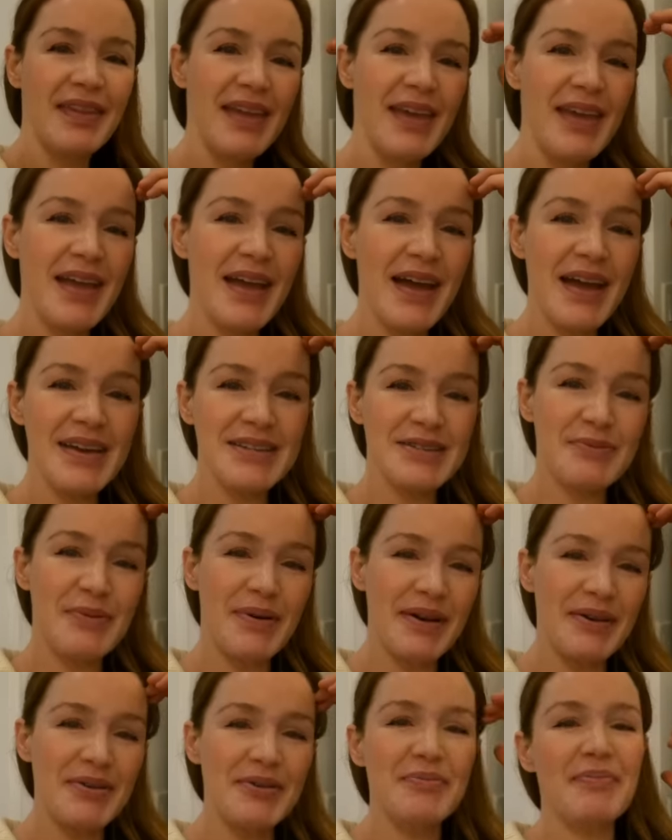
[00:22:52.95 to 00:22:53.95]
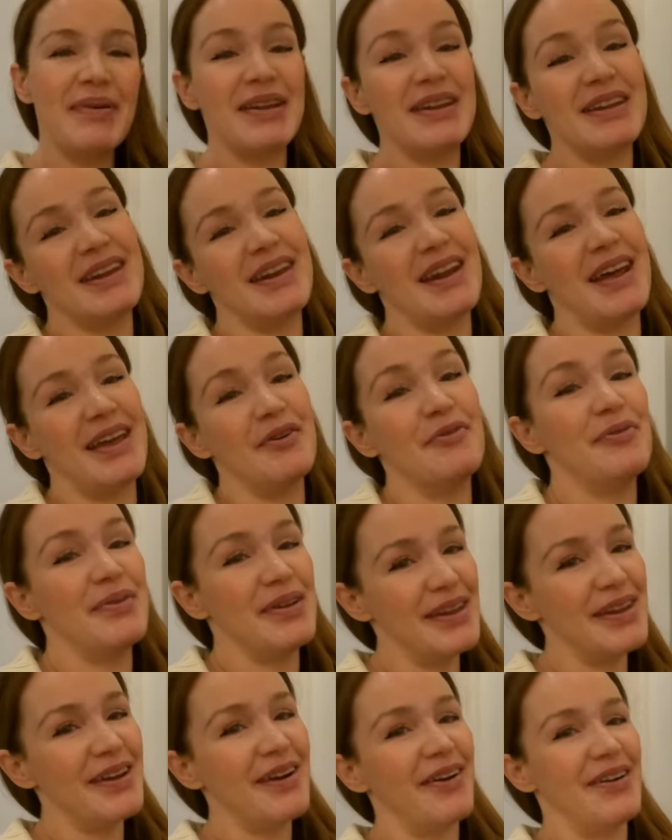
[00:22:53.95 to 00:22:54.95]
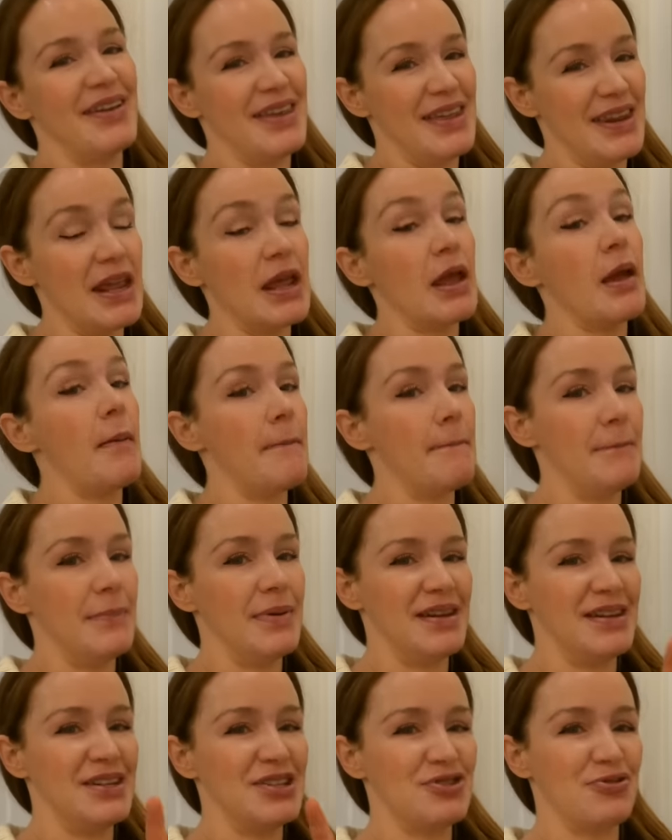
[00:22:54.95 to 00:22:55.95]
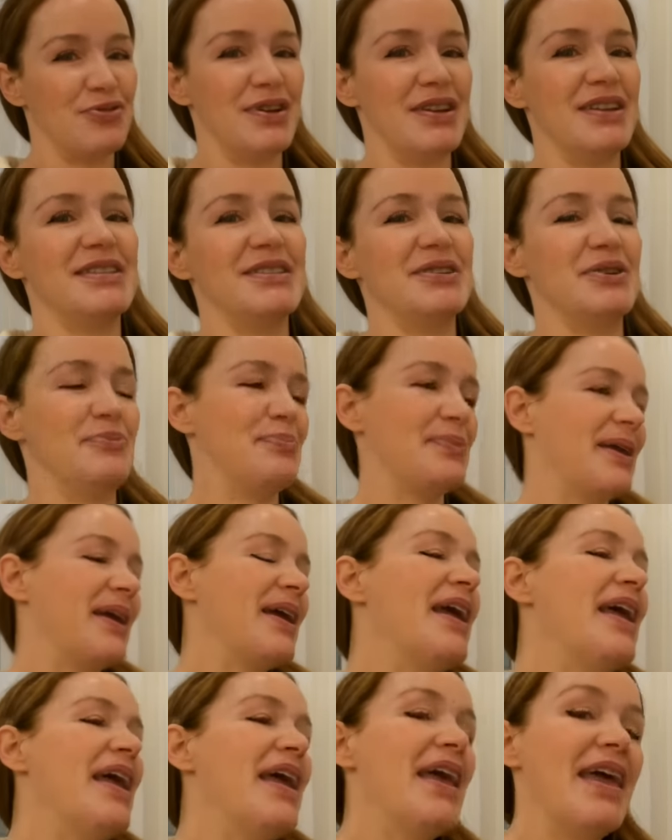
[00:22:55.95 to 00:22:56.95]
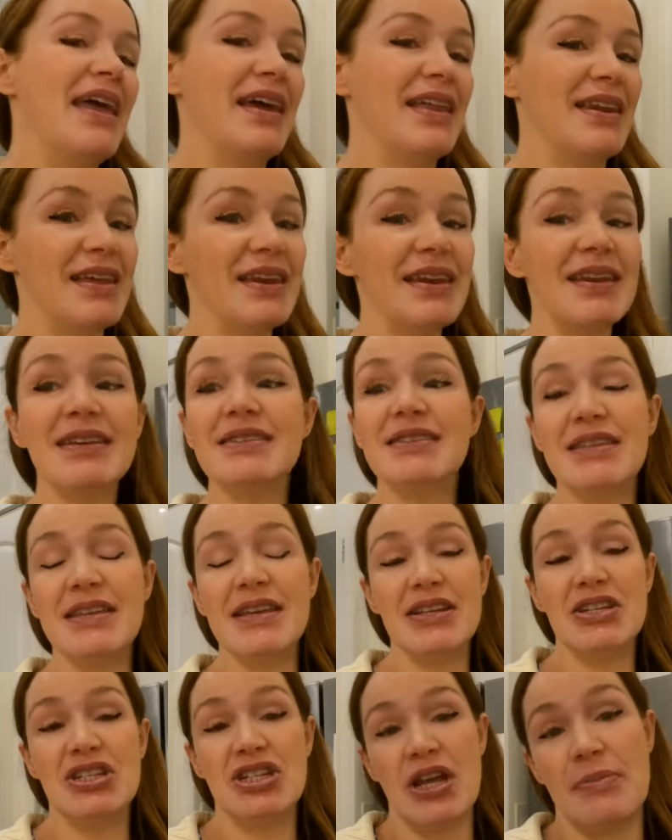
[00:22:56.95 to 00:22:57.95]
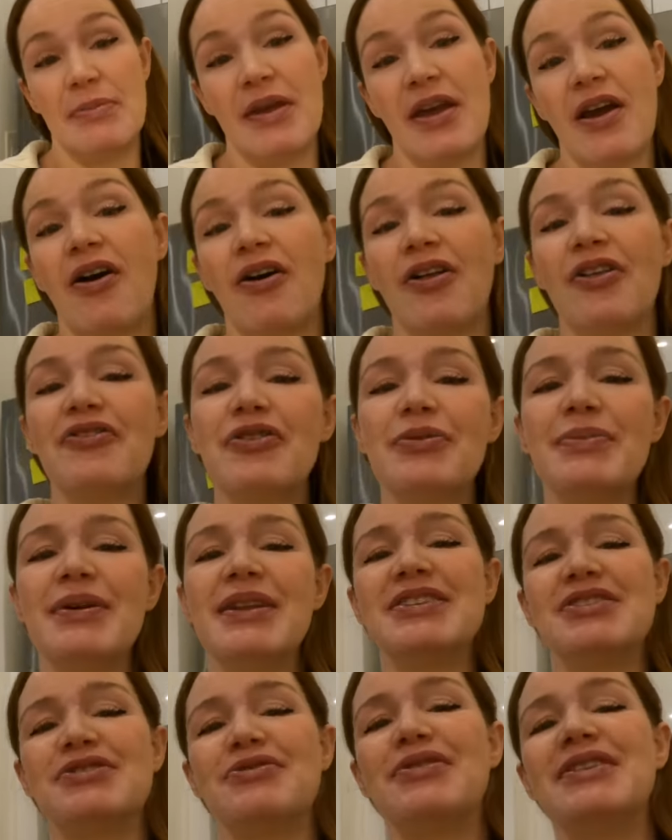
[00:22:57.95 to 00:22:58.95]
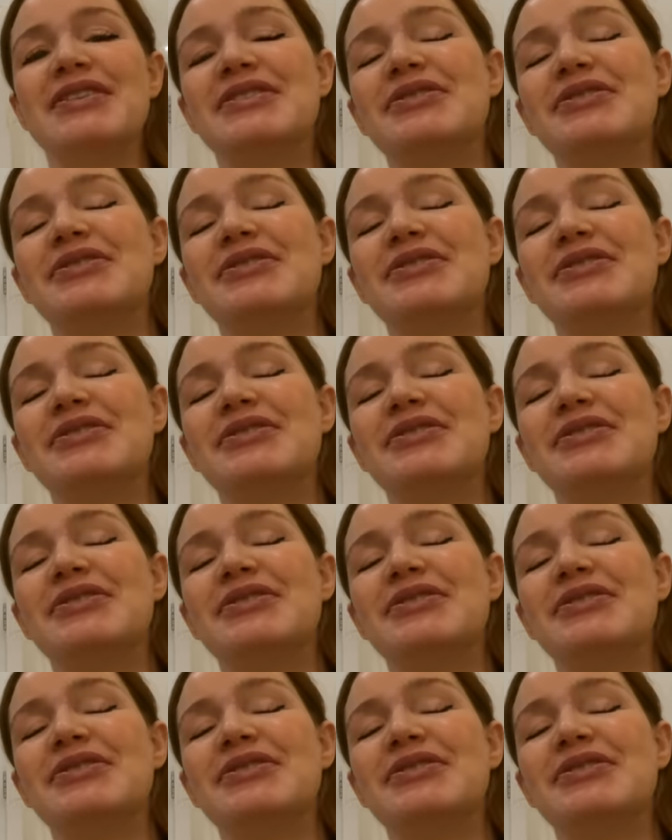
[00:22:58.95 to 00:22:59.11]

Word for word: Hey guys, welcome to Monday night. We are eating minestrone soup, and it is the Jamie Oliver minestrone